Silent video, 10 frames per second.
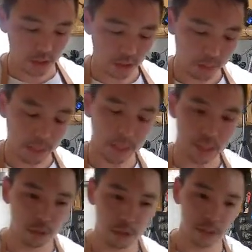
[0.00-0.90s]
the Panda
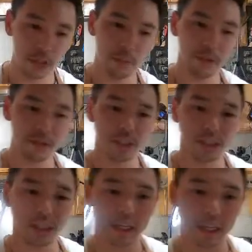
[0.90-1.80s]
Express Kung Pao
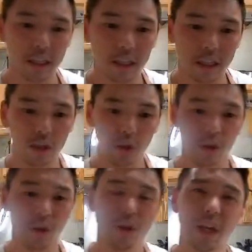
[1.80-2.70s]
chicken and kind of like took
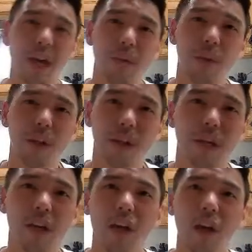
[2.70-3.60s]
a look at what like